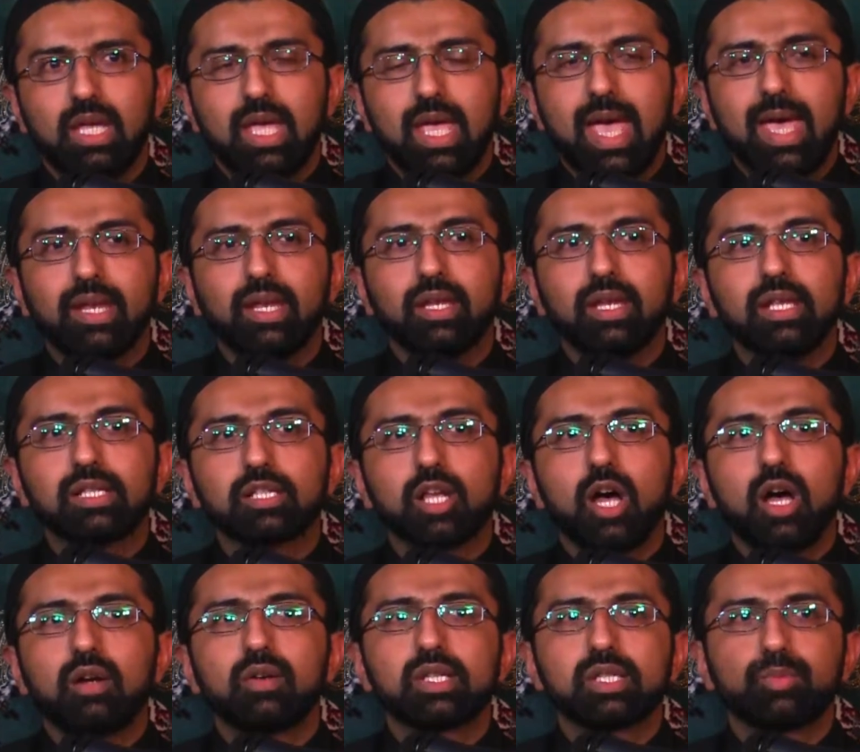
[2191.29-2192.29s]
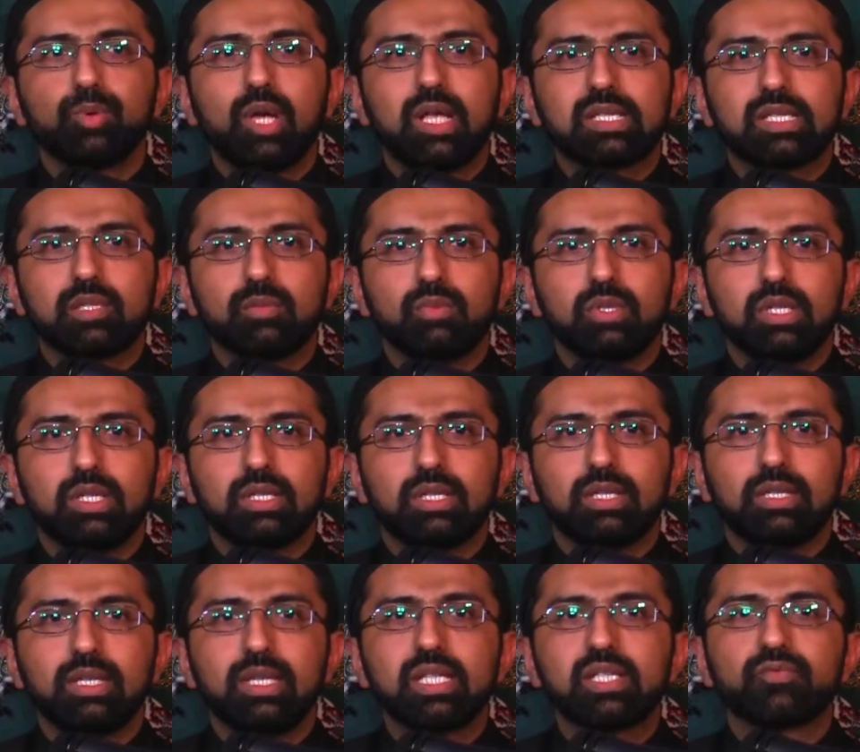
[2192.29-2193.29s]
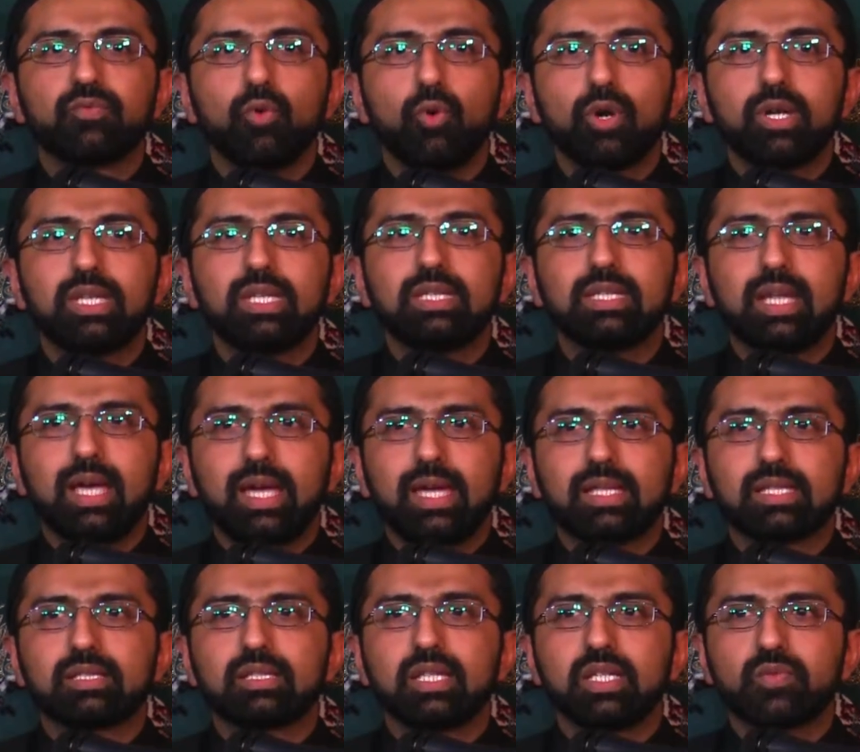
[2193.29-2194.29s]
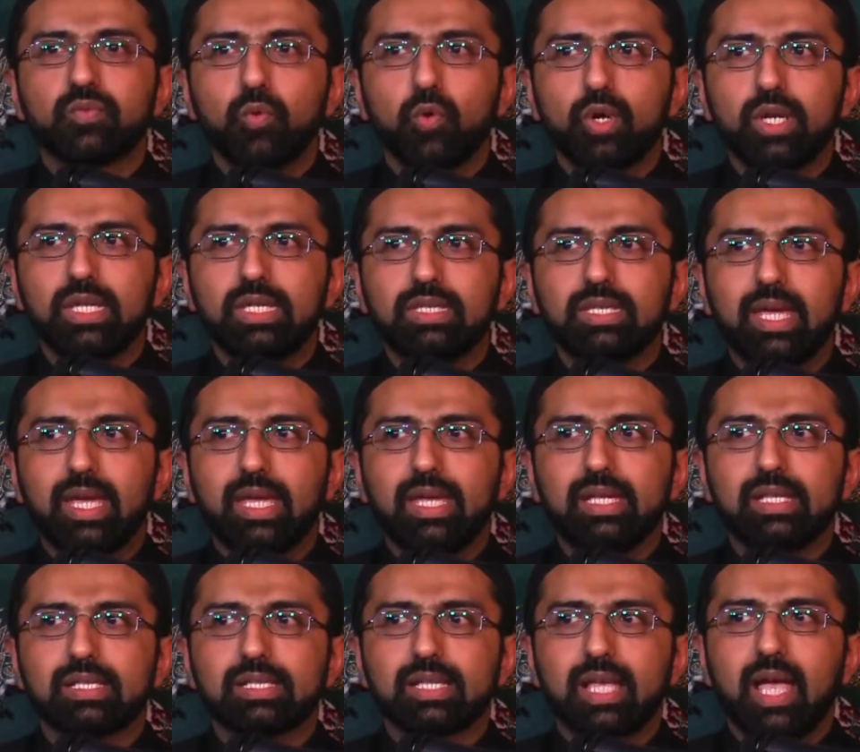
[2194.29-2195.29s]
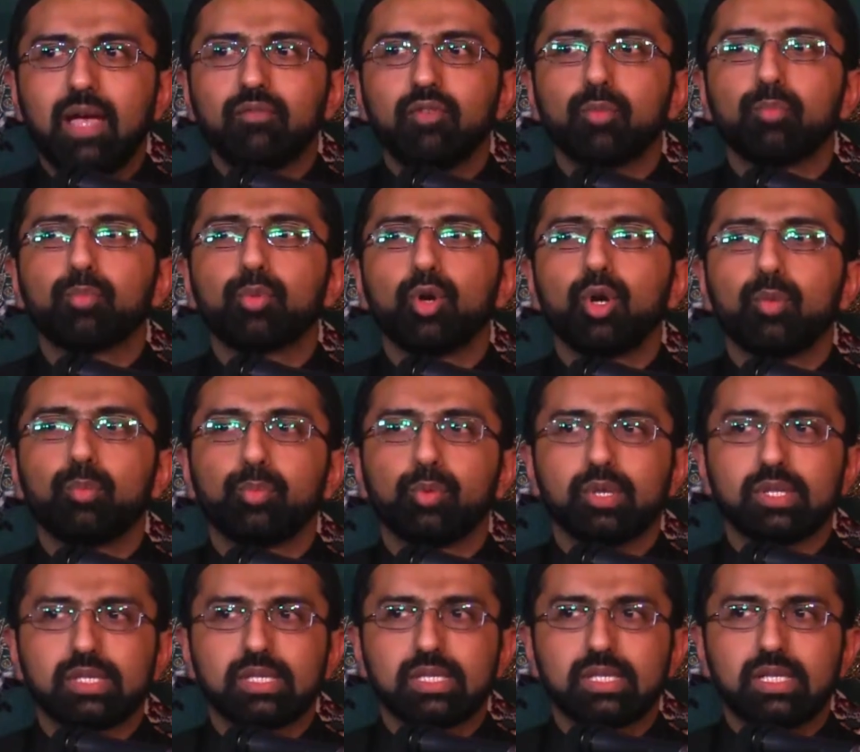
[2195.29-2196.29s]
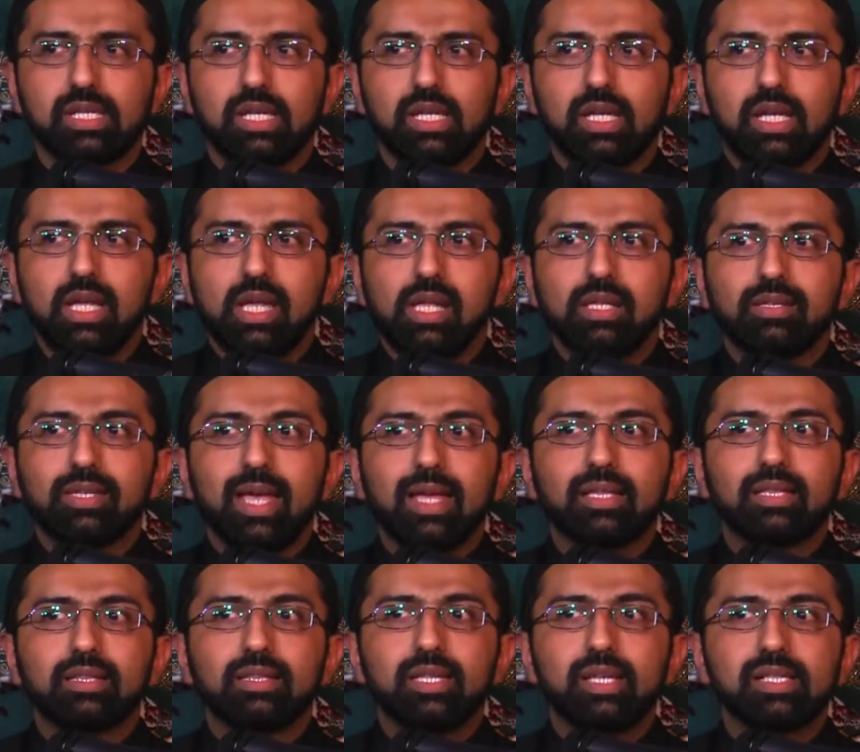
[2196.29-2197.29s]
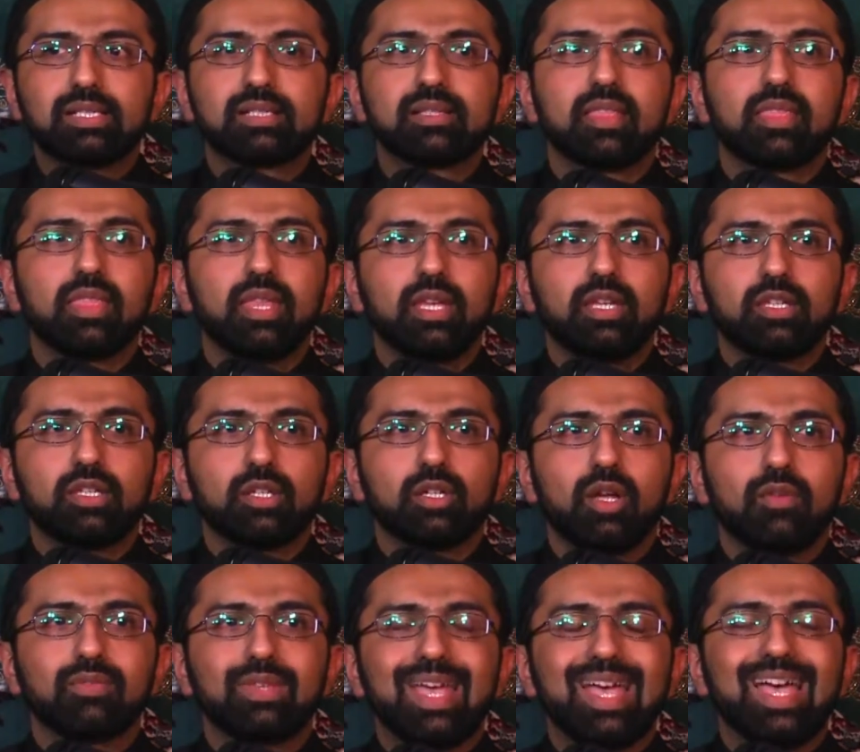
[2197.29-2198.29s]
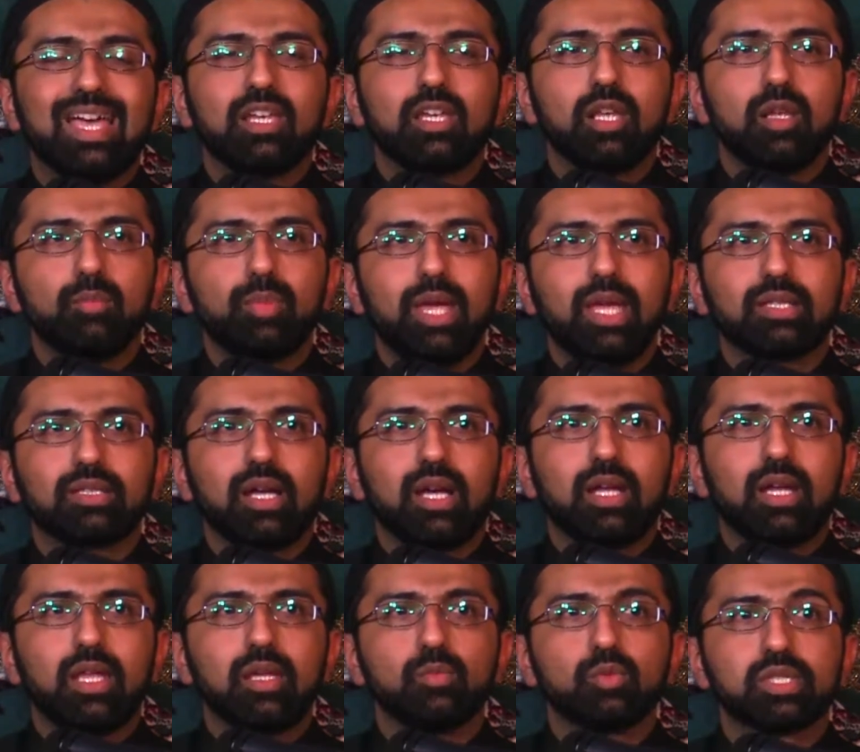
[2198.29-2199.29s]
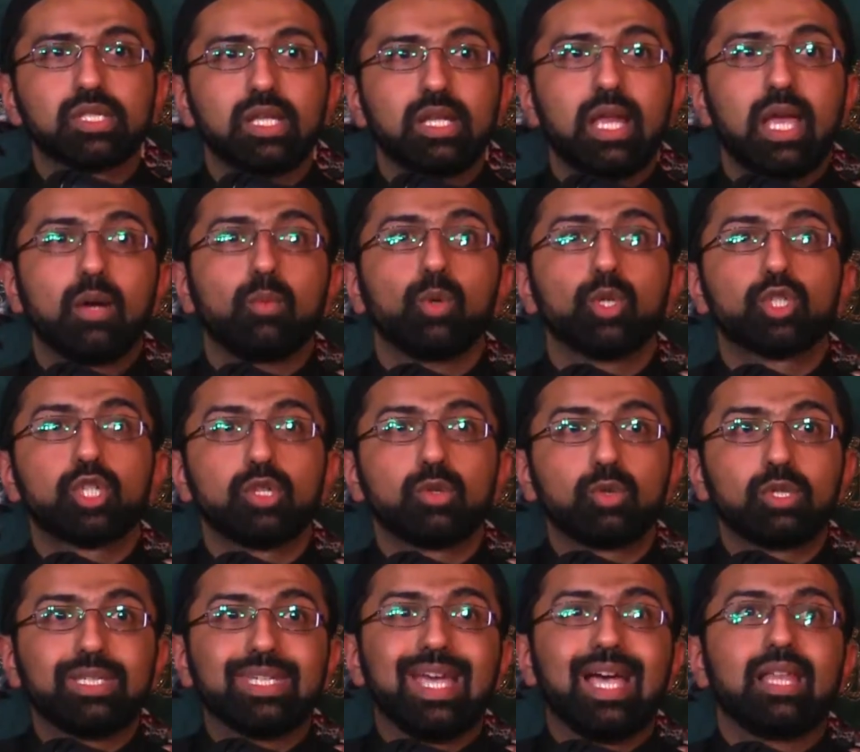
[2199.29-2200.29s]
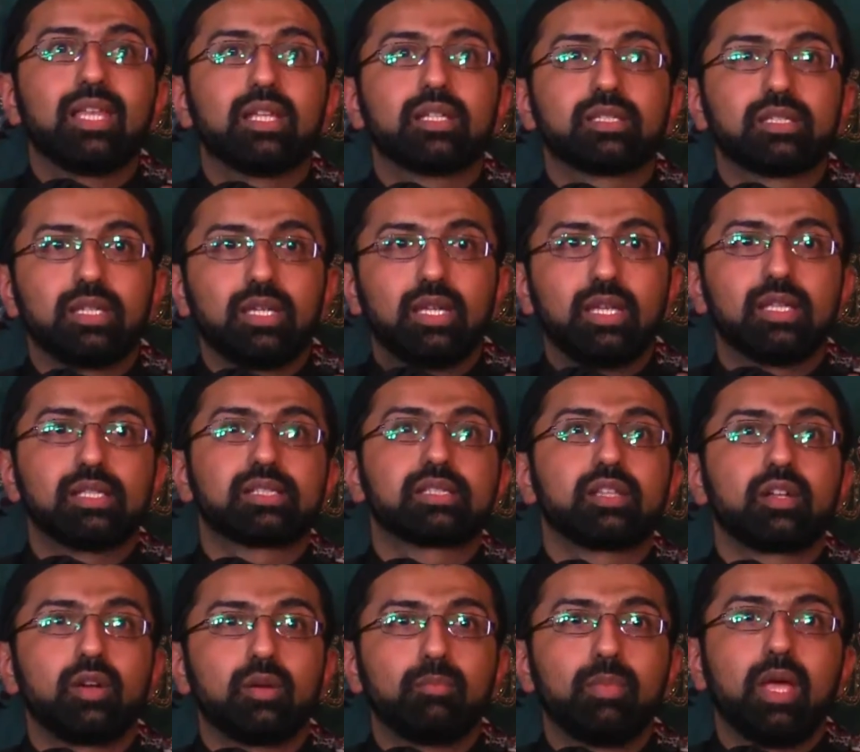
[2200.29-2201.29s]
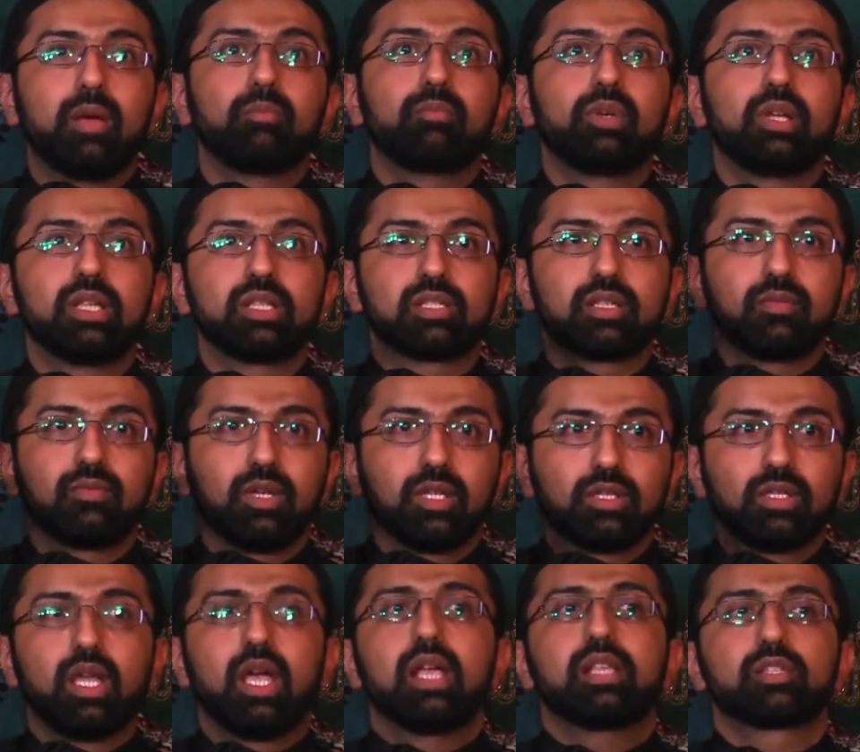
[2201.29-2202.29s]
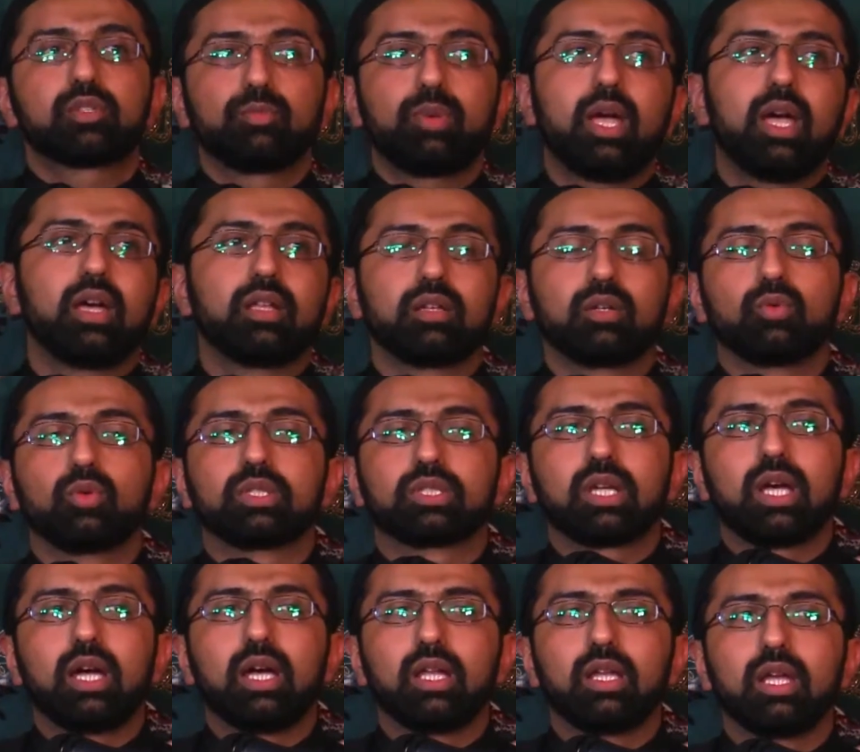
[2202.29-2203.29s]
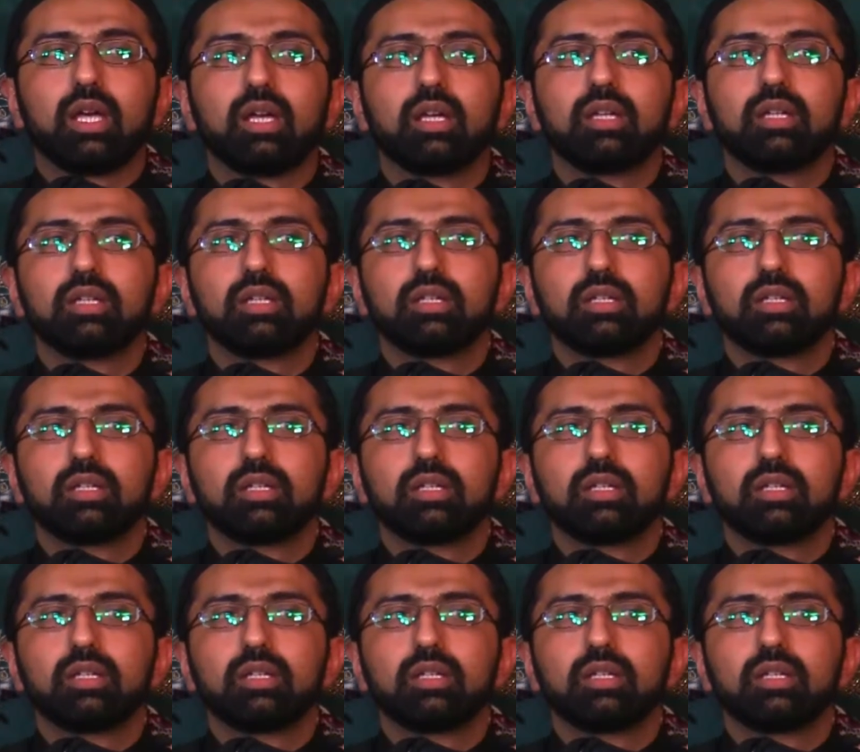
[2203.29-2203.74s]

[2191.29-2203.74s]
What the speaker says: And it is our responsibility. These 40 nights, these 40 days have a purpose. That this dhikr of the Ahlul Bayt alayhi salam, which in reality is the remembrance of Allah subhanahu wa ta'ala,